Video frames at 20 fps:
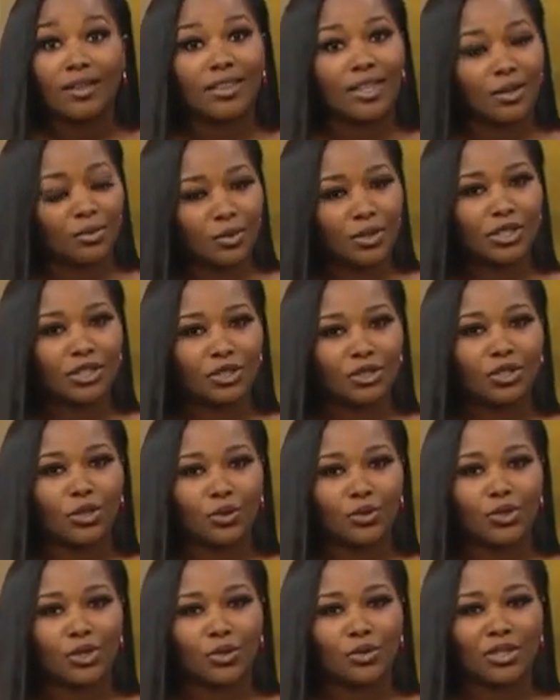That really
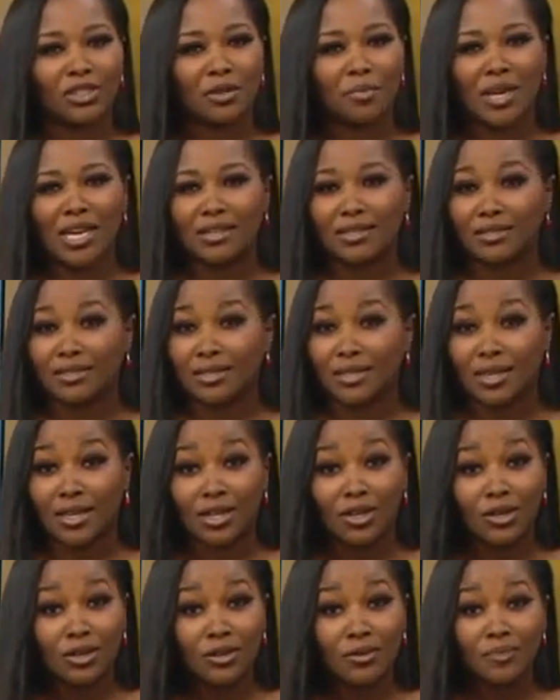shows you the demand is
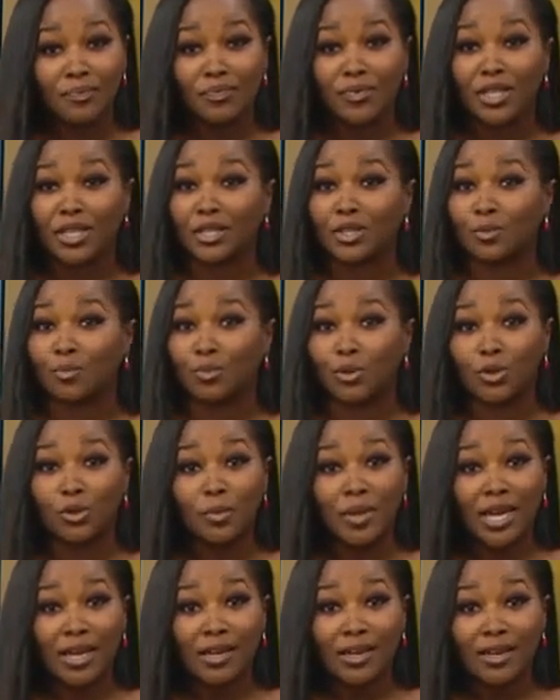here, it's
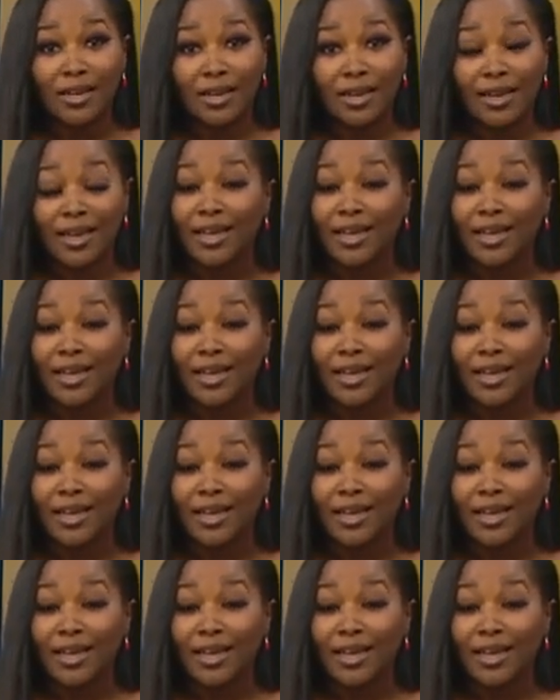booming,